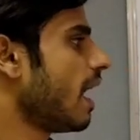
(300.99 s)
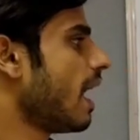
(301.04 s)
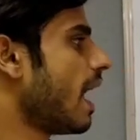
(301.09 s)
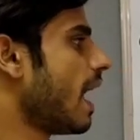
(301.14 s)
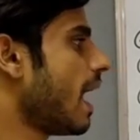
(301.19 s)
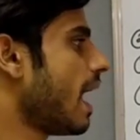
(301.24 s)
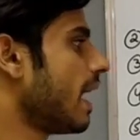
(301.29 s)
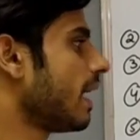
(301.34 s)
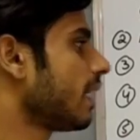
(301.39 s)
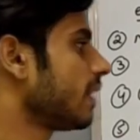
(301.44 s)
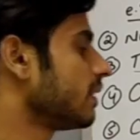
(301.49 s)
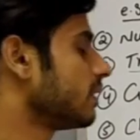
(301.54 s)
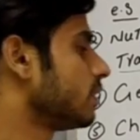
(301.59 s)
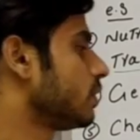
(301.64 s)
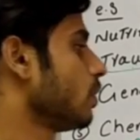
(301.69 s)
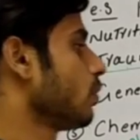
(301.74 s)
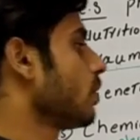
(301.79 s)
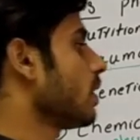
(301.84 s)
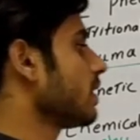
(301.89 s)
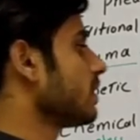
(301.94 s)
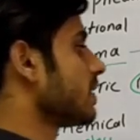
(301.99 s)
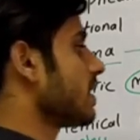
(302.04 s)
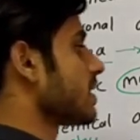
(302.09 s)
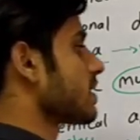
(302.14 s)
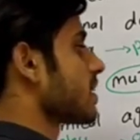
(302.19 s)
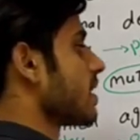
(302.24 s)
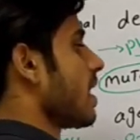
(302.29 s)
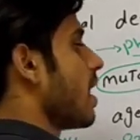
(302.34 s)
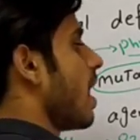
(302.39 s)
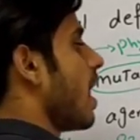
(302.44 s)
And during
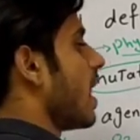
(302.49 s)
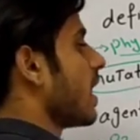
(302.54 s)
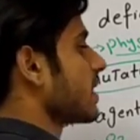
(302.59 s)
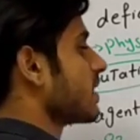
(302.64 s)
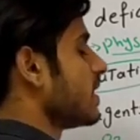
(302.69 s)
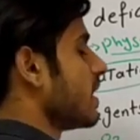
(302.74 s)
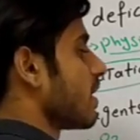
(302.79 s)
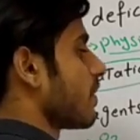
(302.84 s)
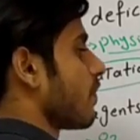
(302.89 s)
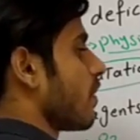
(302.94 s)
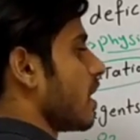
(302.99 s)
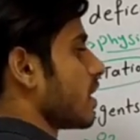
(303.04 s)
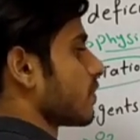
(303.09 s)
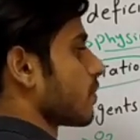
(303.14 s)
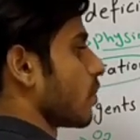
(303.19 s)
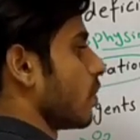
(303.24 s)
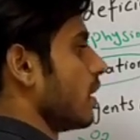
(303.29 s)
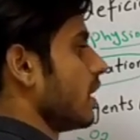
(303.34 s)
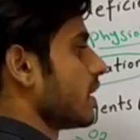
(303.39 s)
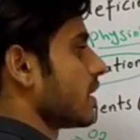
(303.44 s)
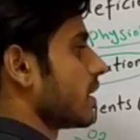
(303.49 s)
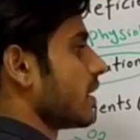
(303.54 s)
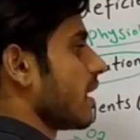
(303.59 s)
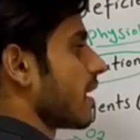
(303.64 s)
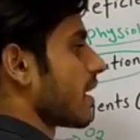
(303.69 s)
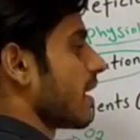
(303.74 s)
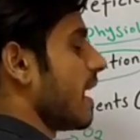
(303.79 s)
this oxidative phosphorylation or